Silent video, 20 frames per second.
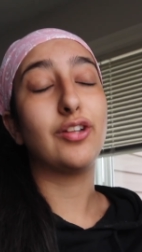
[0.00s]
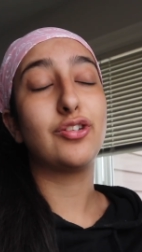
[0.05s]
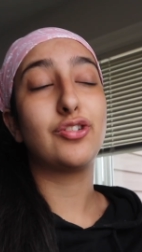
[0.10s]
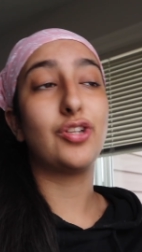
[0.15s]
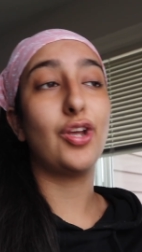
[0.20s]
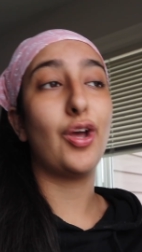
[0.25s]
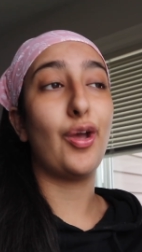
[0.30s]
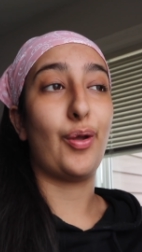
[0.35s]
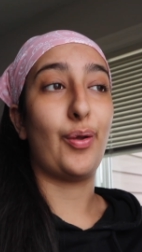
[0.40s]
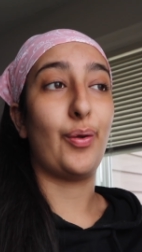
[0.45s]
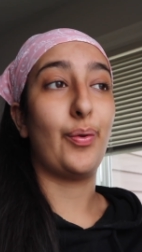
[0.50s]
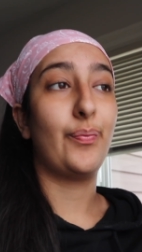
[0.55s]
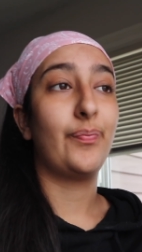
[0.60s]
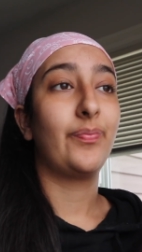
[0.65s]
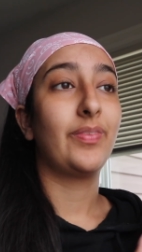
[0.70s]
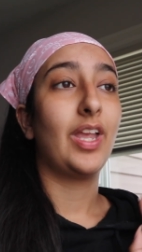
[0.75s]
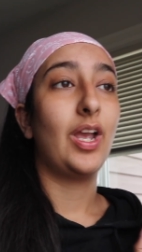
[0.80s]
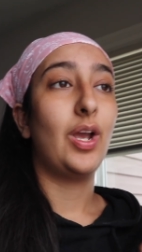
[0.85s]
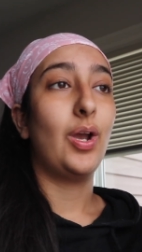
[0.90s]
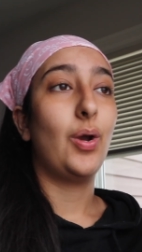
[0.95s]
So
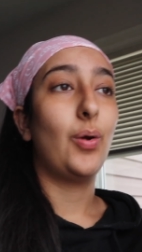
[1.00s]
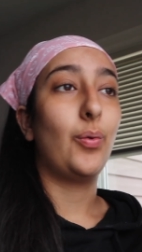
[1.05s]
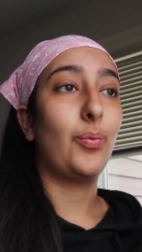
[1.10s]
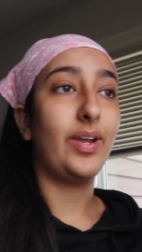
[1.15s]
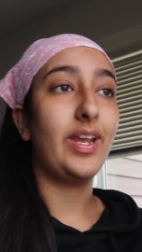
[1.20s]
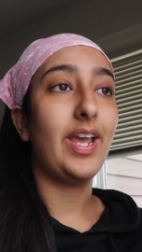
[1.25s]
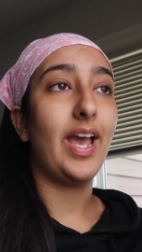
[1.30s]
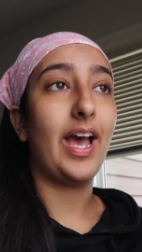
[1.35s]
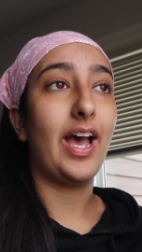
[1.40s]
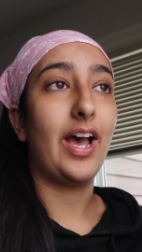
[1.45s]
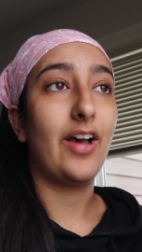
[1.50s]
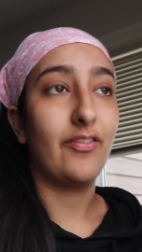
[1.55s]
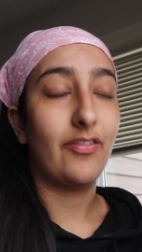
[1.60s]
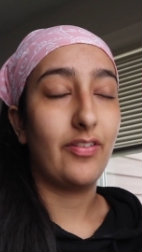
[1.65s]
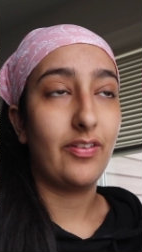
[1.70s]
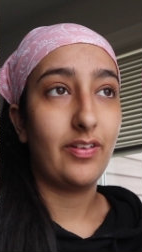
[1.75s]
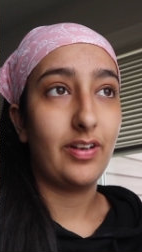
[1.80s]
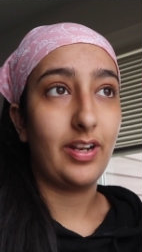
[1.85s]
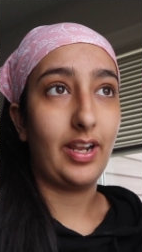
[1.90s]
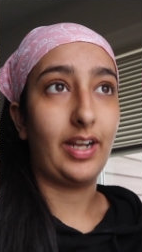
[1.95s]
we have
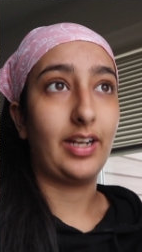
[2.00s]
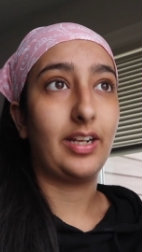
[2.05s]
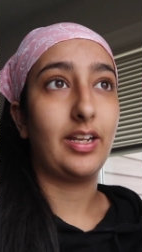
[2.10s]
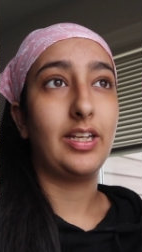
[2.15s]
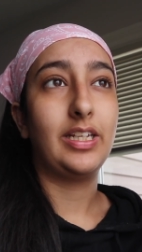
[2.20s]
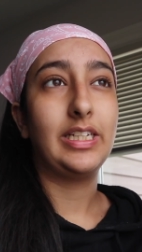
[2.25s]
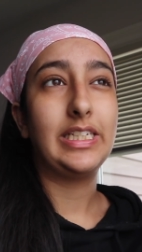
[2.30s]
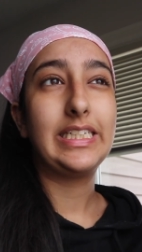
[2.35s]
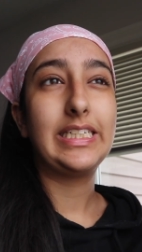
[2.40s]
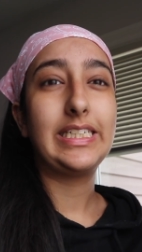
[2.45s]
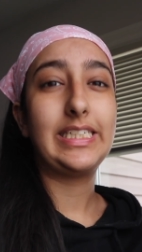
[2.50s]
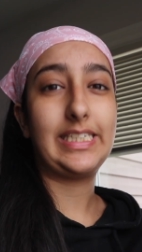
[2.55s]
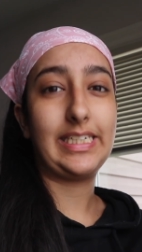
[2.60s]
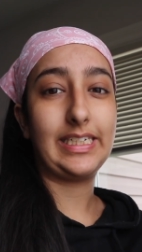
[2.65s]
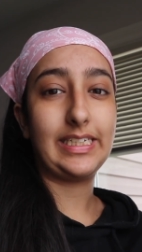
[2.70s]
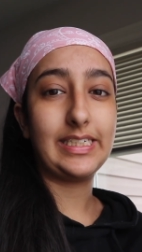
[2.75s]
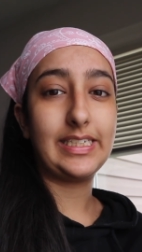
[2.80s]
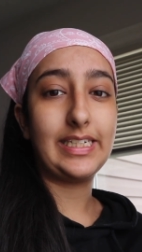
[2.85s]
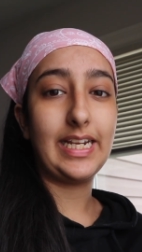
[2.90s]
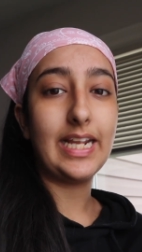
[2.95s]
like
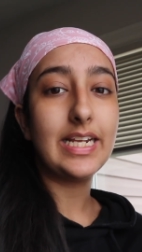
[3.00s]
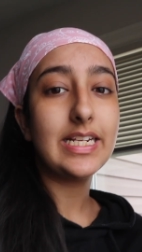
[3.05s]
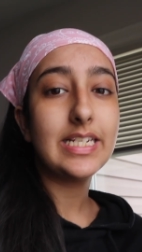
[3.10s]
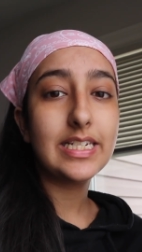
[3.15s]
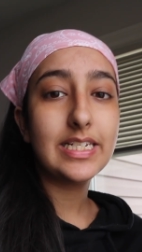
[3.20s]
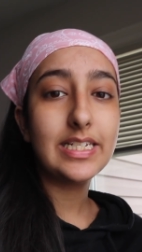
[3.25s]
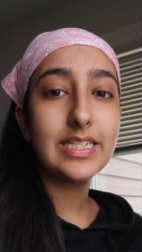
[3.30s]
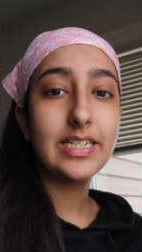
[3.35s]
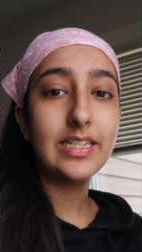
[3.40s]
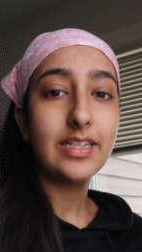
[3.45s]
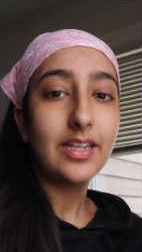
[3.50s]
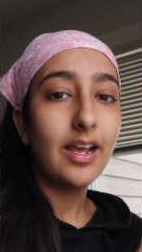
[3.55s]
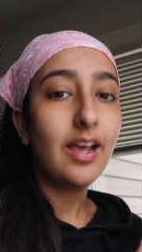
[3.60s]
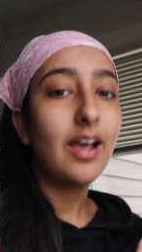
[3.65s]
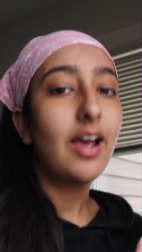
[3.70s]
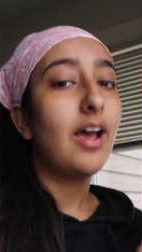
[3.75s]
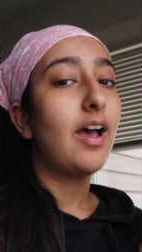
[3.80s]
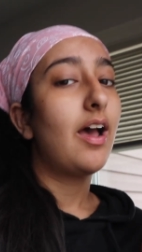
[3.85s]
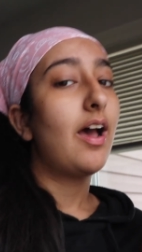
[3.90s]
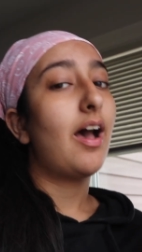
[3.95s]
six days,
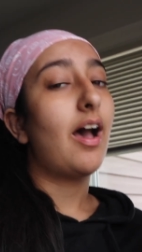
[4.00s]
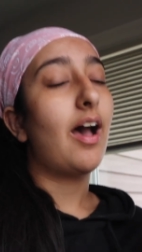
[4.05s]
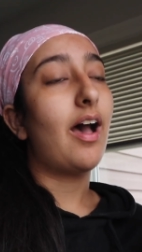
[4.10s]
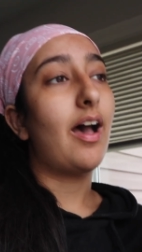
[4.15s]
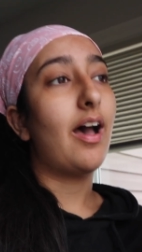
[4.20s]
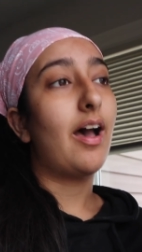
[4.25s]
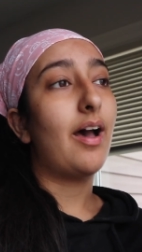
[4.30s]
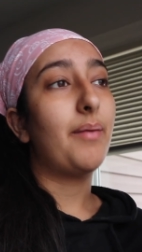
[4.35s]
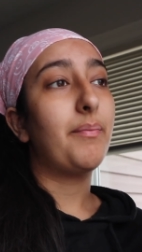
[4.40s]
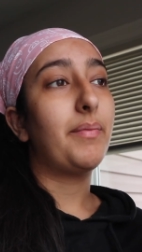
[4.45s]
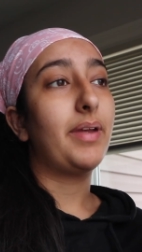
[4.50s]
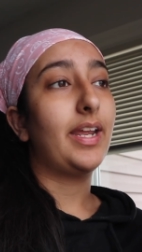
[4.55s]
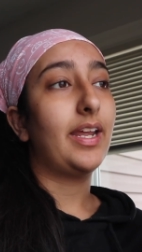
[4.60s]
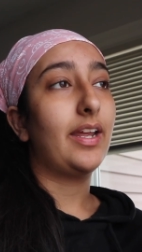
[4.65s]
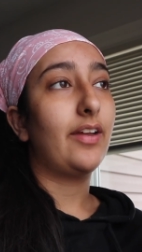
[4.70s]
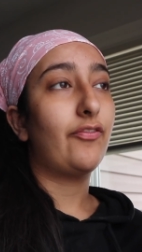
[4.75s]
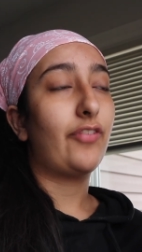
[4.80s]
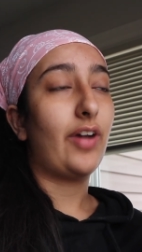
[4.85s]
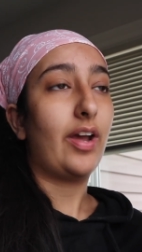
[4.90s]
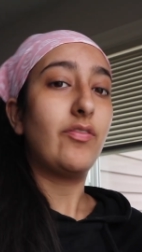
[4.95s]
um,
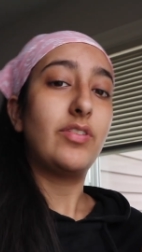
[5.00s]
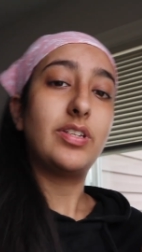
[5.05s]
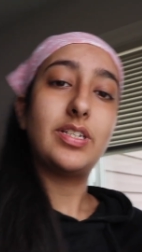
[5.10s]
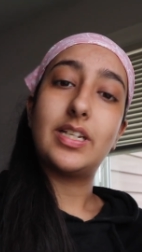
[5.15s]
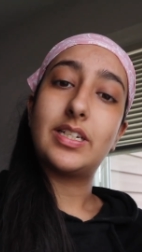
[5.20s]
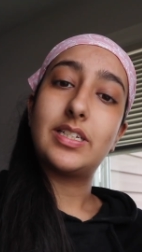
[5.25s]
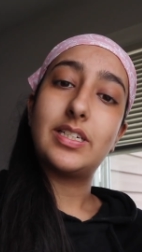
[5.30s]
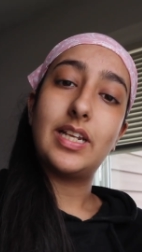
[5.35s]
five to six